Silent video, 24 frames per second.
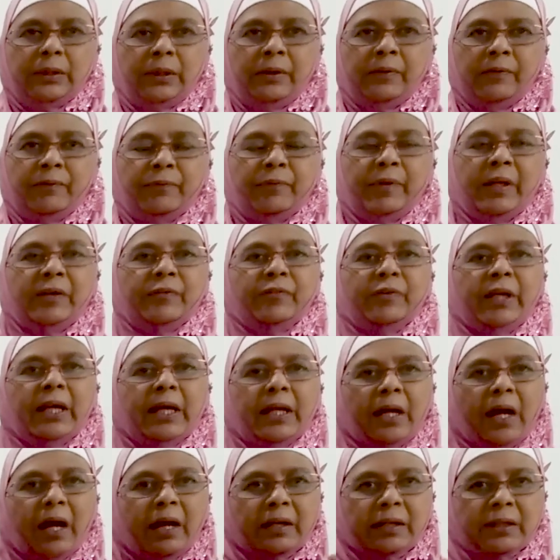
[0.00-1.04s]
When we are
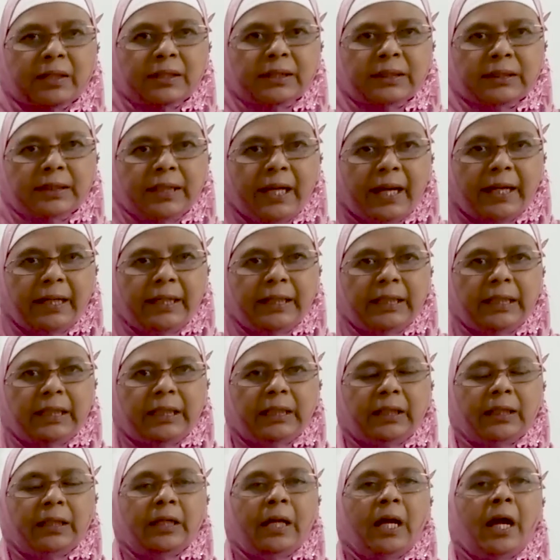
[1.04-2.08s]
understanding,
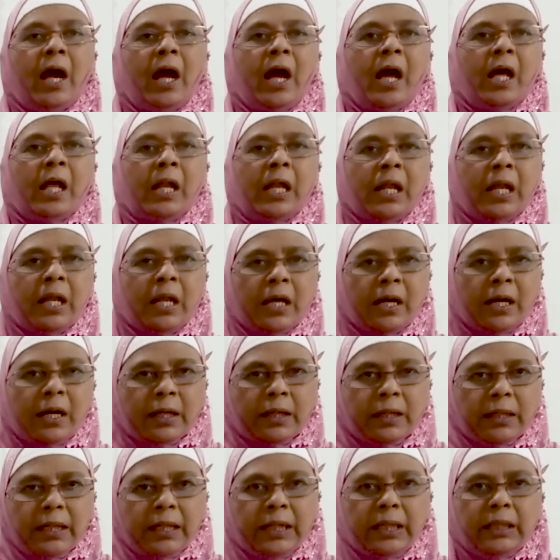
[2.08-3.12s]

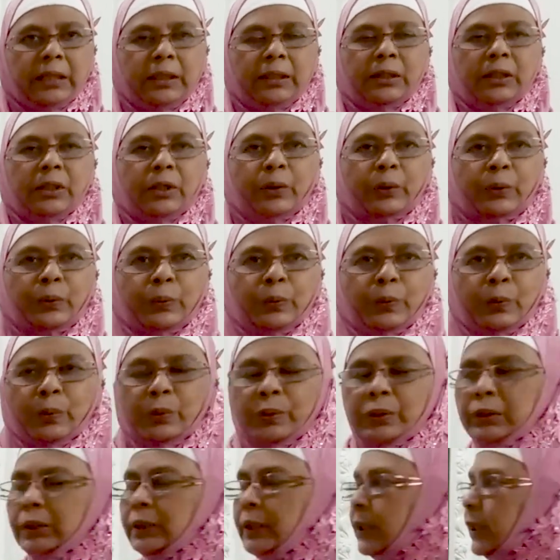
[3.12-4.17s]
learning the
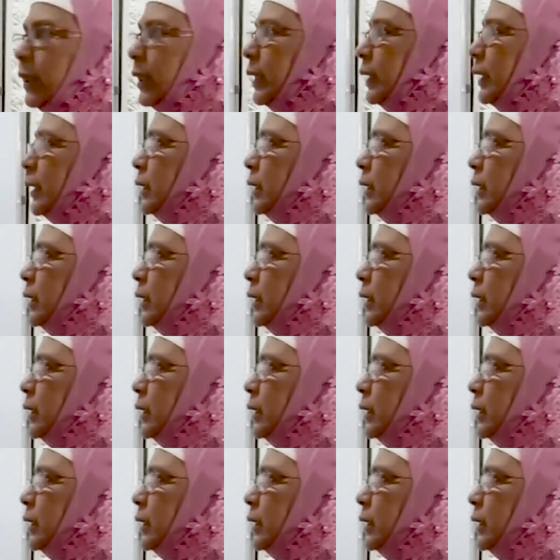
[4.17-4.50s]
rules, it is